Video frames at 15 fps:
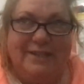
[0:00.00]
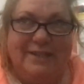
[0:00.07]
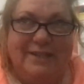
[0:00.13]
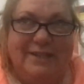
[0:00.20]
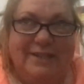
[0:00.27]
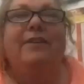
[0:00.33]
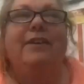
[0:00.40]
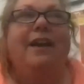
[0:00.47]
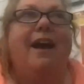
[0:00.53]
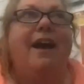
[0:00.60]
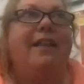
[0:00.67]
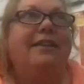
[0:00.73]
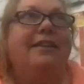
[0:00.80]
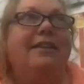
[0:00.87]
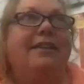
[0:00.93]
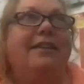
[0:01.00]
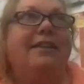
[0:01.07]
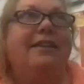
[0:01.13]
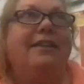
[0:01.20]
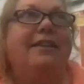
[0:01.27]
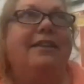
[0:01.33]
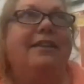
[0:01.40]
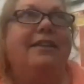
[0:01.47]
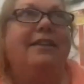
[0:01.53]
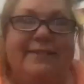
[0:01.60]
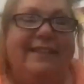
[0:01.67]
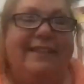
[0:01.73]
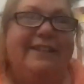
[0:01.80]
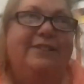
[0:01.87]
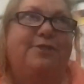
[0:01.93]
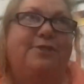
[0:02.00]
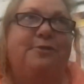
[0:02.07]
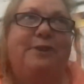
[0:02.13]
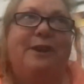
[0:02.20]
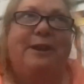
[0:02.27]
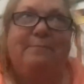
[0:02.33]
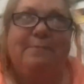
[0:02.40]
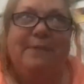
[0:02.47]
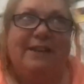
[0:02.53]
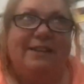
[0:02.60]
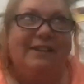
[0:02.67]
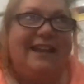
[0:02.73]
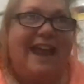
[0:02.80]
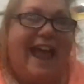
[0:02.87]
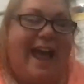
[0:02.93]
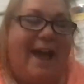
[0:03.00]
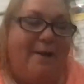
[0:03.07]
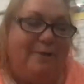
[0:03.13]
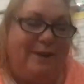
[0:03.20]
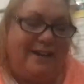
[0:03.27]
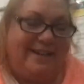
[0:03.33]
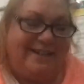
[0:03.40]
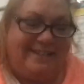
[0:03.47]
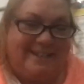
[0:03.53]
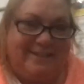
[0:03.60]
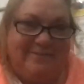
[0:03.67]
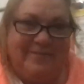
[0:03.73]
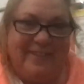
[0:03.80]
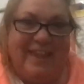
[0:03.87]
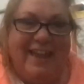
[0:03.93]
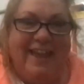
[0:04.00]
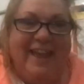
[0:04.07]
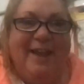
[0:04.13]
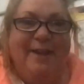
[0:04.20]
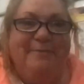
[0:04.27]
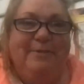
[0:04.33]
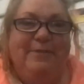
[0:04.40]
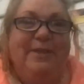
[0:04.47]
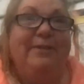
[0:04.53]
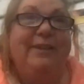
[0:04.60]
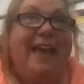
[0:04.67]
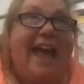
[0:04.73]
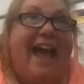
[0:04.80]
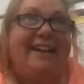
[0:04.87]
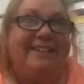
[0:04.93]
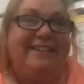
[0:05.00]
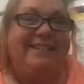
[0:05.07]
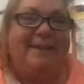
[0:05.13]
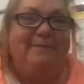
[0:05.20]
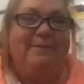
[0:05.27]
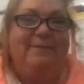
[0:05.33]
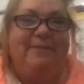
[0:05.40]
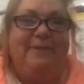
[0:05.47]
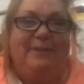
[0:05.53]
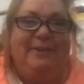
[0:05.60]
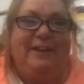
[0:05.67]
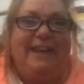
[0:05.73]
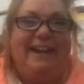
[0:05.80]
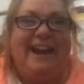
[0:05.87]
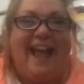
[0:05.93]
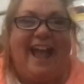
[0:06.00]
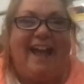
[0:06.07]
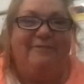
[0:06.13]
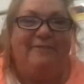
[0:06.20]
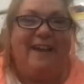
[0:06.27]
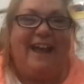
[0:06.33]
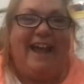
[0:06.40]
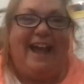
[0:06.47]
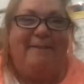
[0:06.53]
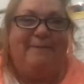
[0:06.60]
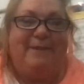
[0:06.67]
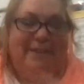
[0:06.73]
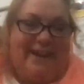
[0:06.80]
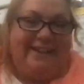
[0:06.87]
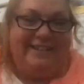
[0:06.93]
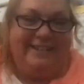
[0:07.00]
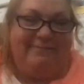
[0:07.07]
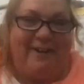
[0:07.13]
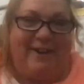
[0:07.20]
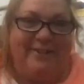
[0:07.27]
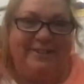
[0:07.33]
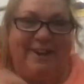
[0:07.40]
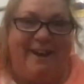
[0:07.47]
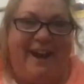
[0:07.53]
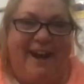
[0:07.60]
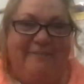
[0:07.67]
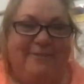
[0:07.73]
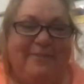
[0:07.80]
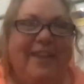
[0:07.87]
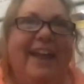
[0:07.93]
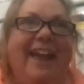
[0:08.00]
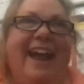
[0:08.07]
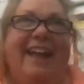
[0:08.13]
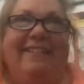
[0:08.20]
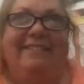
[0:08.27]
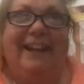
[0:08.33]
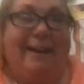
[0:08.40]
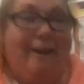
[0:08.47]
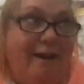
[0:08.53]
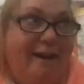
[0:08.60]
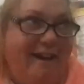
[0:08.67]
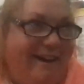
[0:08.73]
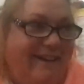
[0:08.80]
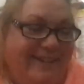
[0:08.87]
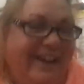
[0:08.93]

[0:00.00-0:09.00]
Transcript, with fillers: It is so fun. The college students are the best. They scream the loudest when they'll catch something, then they'll get it halfway up, and then it just falls off, and they're like, "Oh!"